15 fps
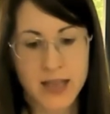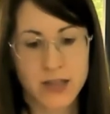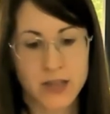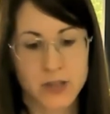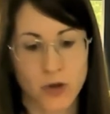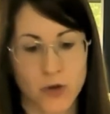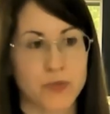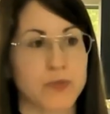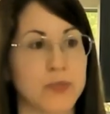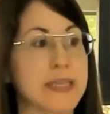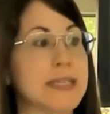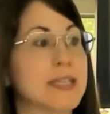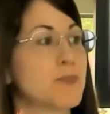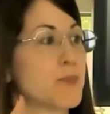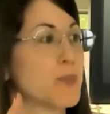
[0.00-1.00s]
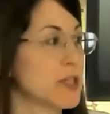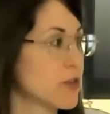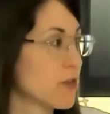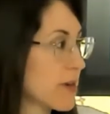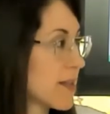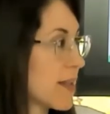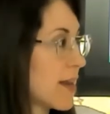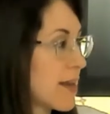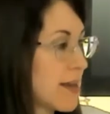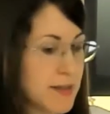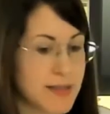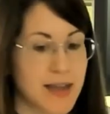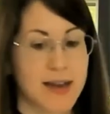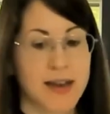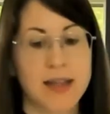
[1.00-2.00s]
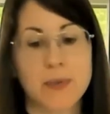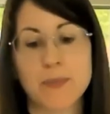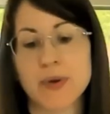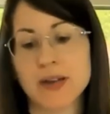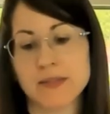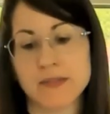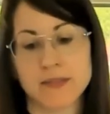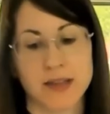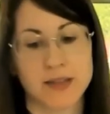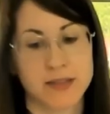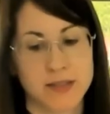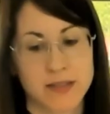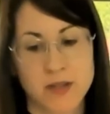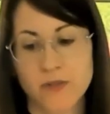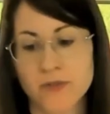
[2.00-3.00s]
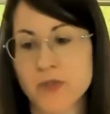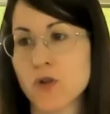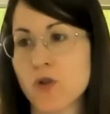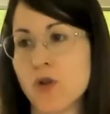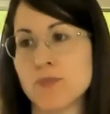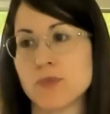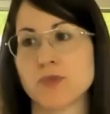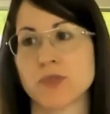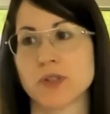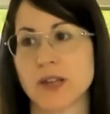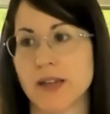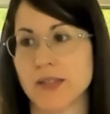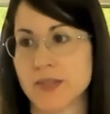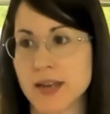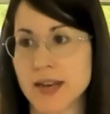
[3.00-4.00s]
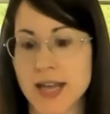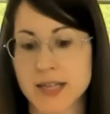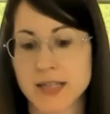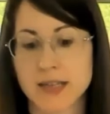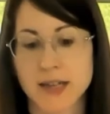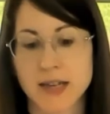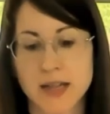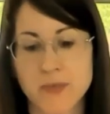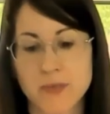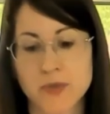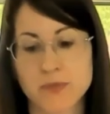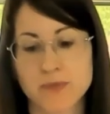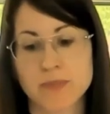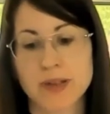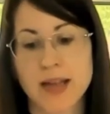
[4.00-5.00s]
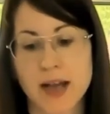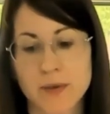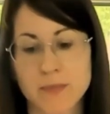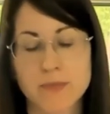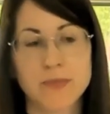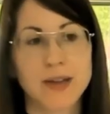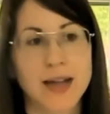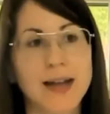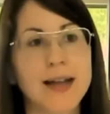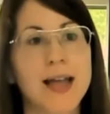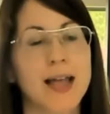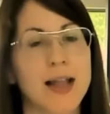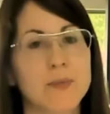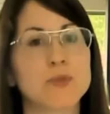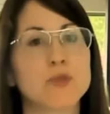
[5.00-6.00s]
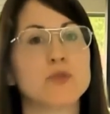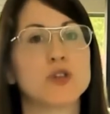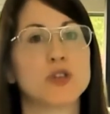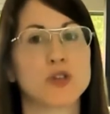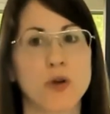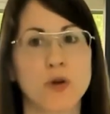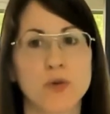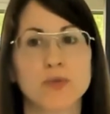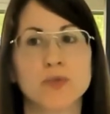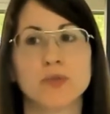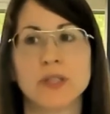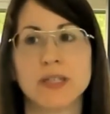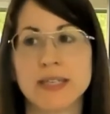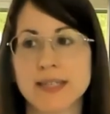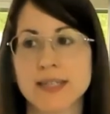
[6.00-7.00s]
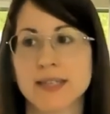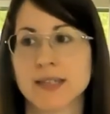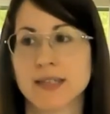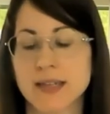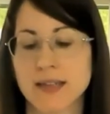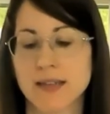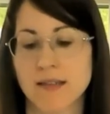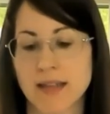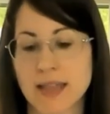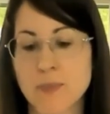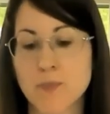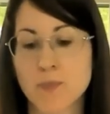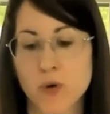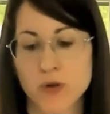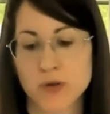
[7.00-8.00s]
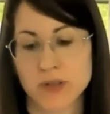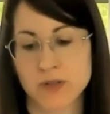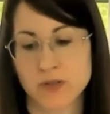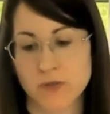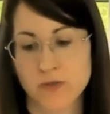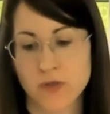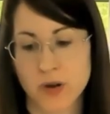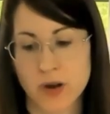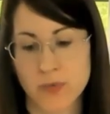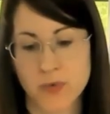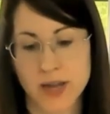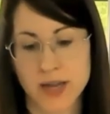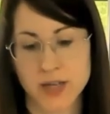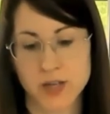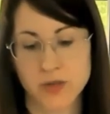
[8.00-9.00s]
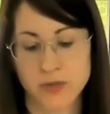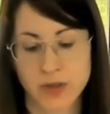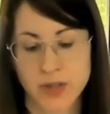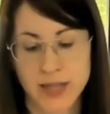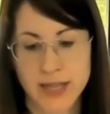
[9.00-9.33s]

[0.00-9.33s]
So this prisoner dilemma, tragedy of the commons, and the Nash equilibrium can help to show this importance of collaboration